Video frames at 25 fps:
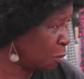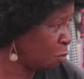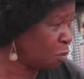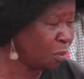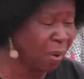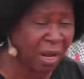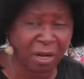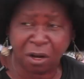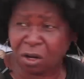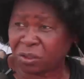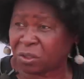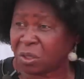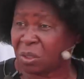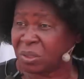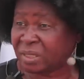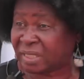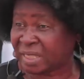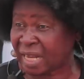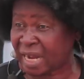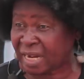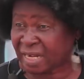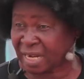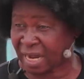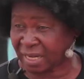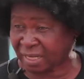We are not on
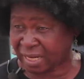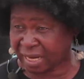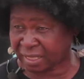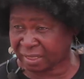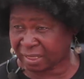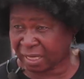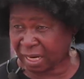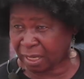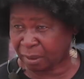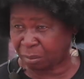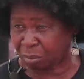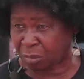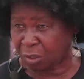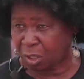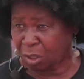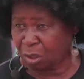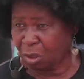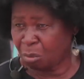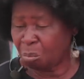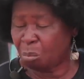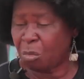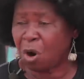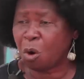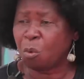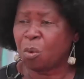stage at their time,
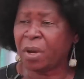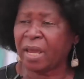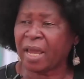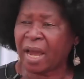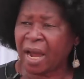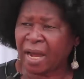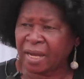but we